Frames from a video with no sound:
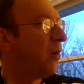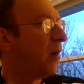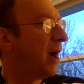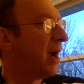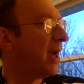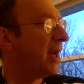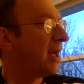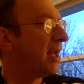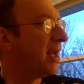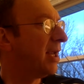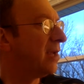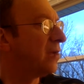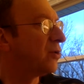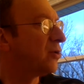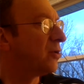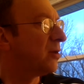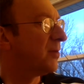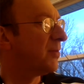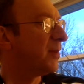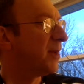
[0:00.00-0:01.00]
quietly into
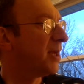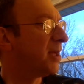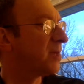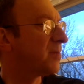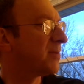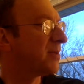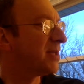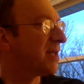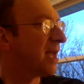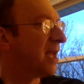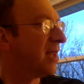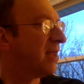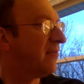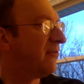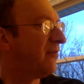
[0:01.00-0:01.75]
her place beside the